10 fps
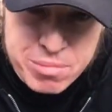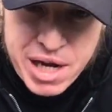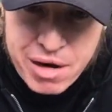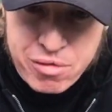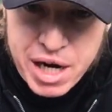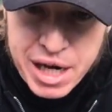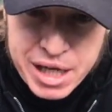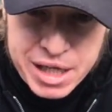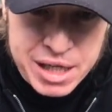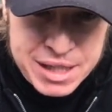Matt
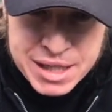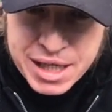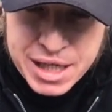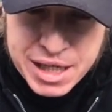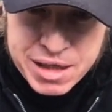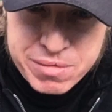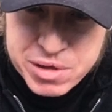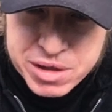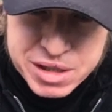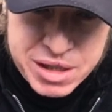Ryan,
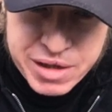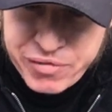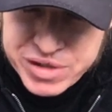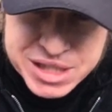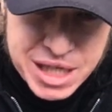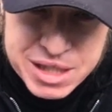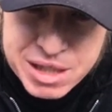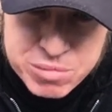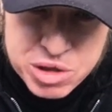send him